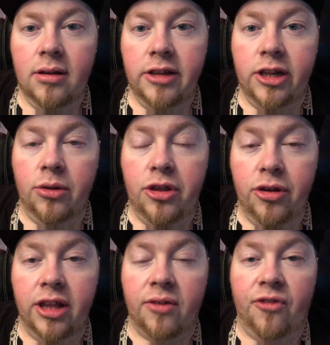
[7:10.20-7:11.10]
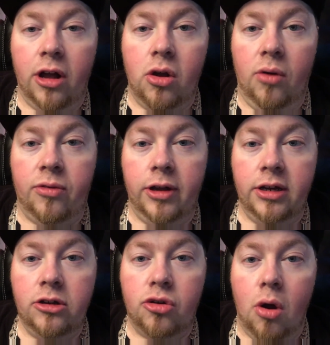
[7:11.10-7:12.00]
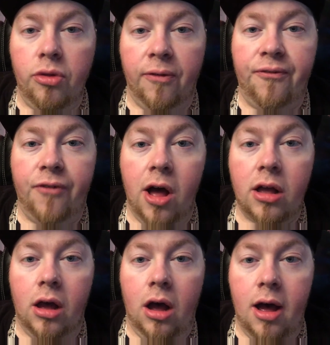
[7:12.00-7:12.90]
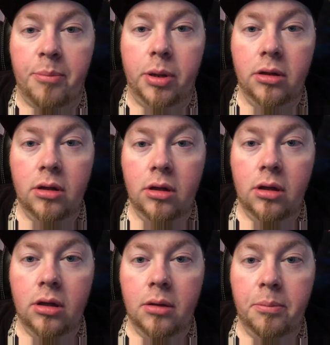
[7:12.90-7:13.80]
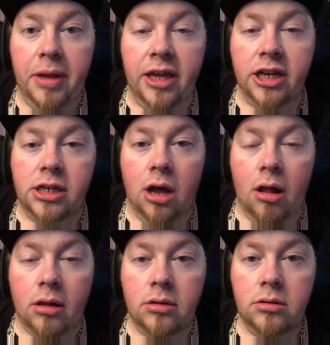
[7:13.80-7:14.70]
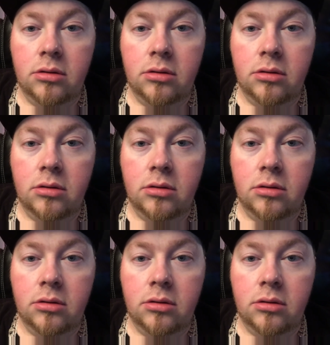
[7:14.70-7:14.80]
So you get the fuck over it. Grow the fuck up. Be an adult.